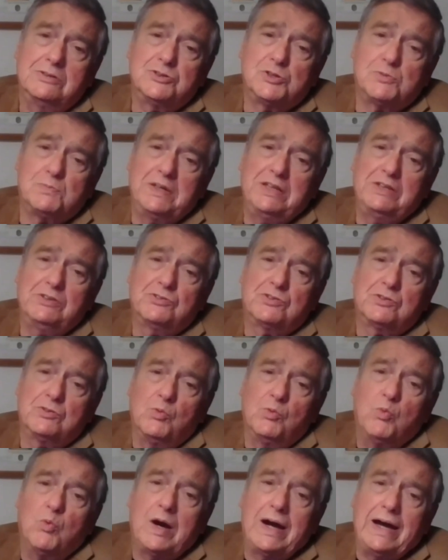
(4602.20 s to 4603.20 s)
speaks
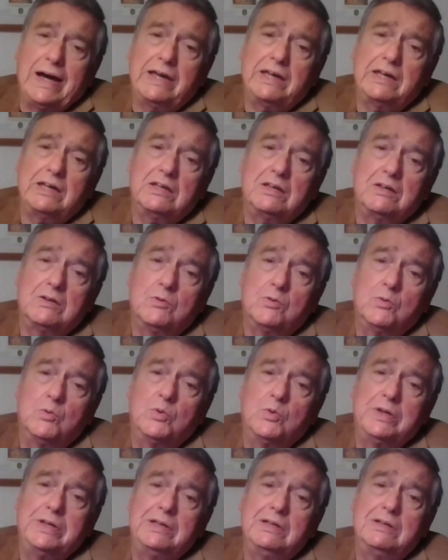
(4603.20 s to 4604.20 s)
to why
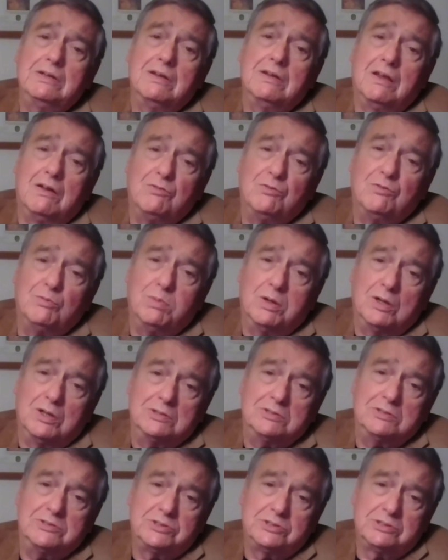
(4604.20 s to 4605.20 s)
we love
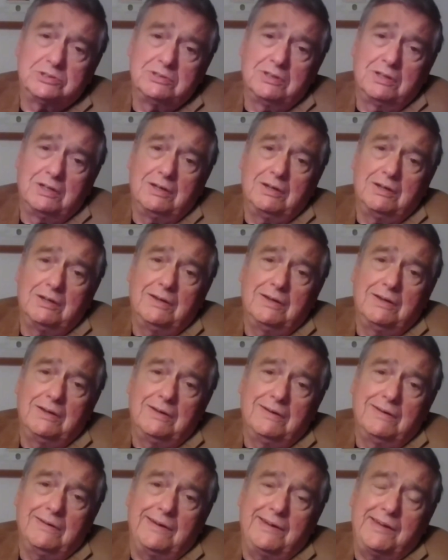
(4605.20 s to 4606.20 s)
birds.
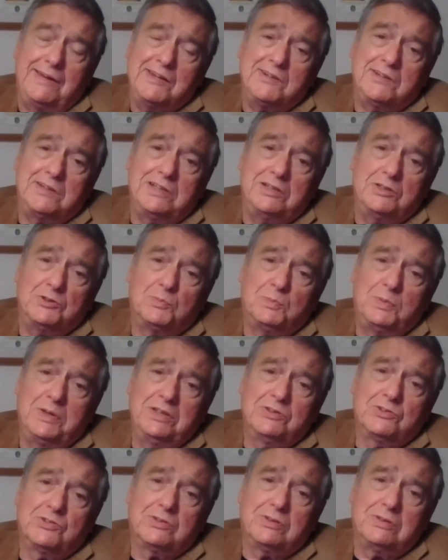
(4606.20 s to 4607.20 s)
And he
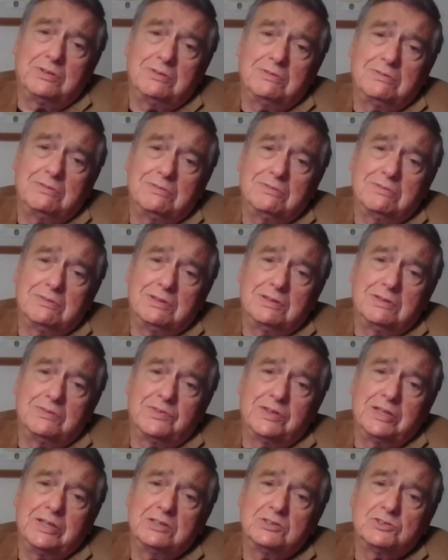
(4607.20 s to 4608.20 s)
speaks to
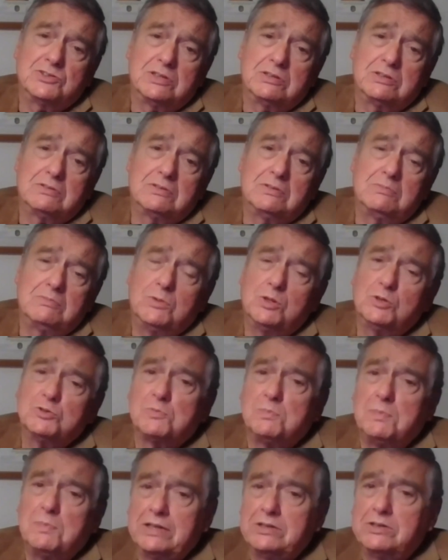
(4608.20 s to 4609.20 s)
things that
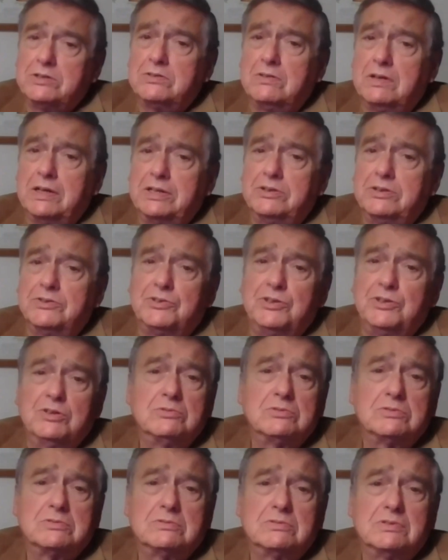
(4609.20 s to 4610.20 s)
most modern writers
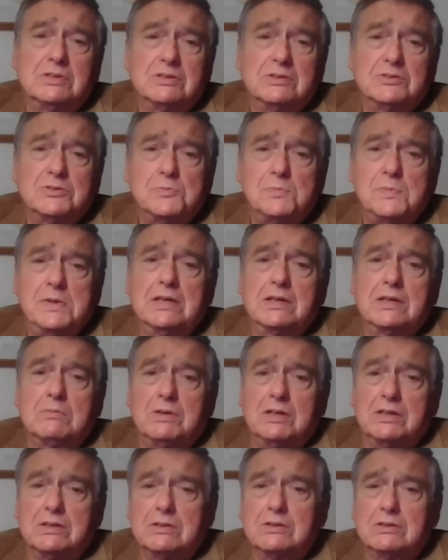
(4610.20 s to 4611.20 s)
don't speak
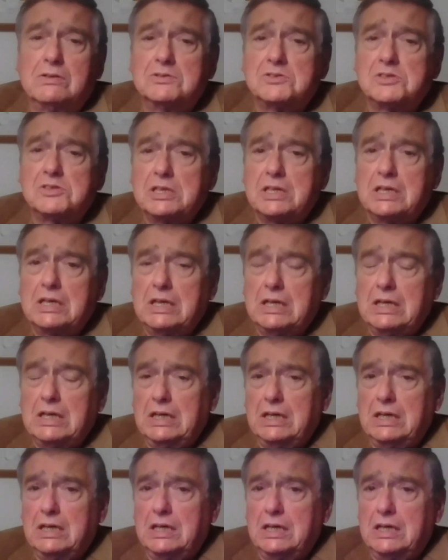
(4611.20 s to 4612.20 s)
about. Of course,
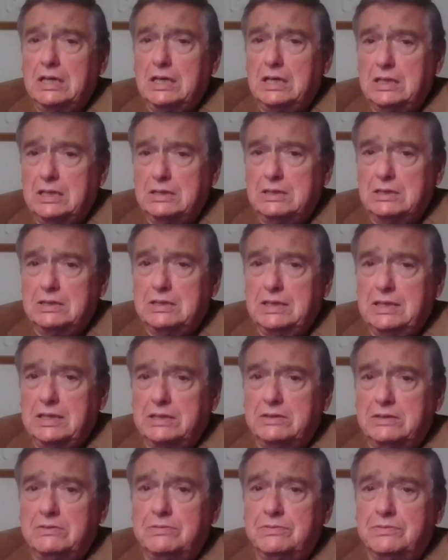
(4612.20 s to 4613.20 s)
a
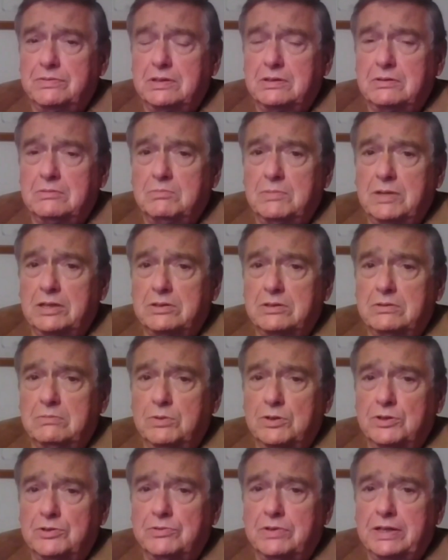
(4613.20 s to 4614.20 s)
lot of modern
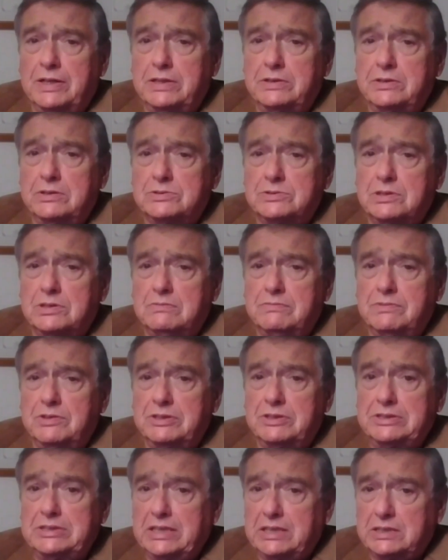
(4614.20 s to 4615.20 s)
bird writers are
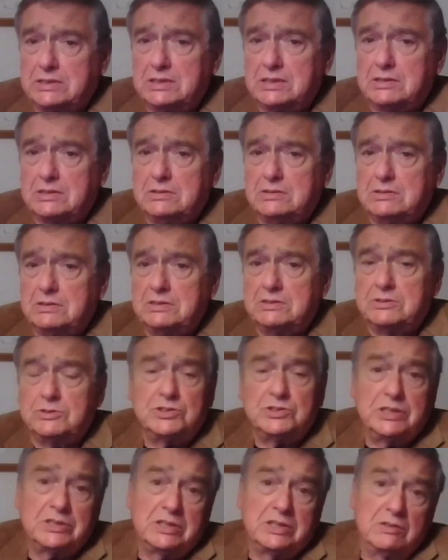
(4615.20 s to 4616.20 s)
very technical, and
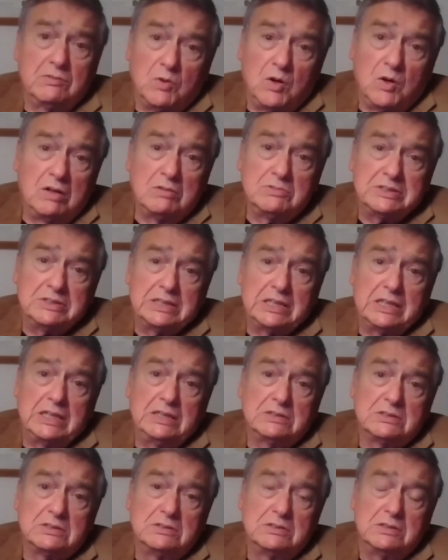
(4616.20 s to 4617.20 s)
there's nothing wrong with
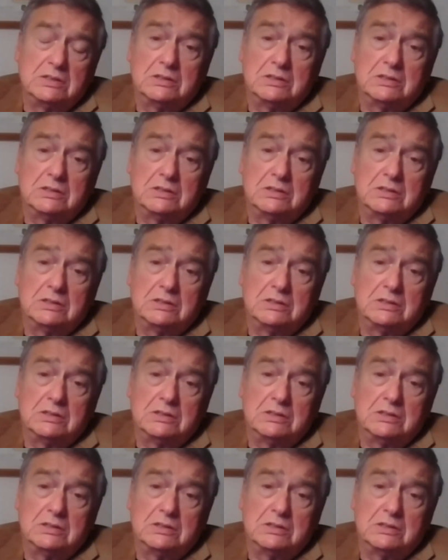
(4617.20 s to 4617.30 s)
that.